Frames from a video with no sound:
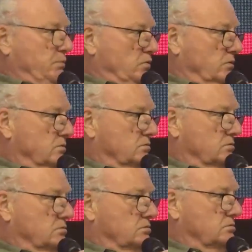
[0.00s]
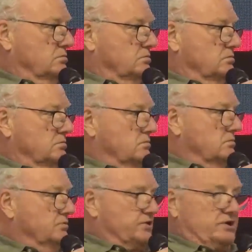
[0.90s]
people
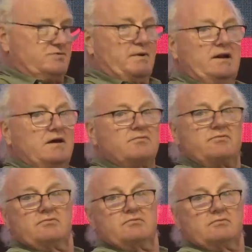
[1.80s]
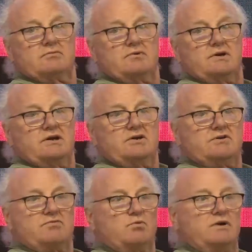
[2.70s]
changed my life in
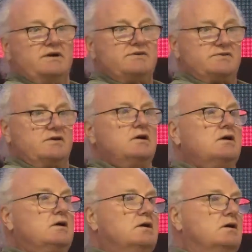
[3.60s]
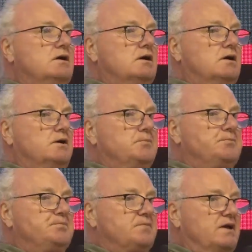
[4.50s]
different ways.
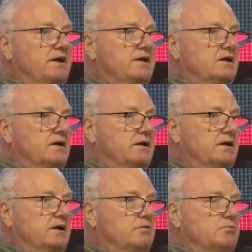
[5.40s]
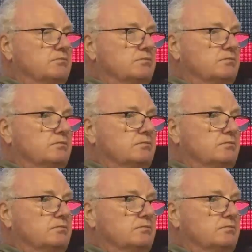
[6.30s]
And I am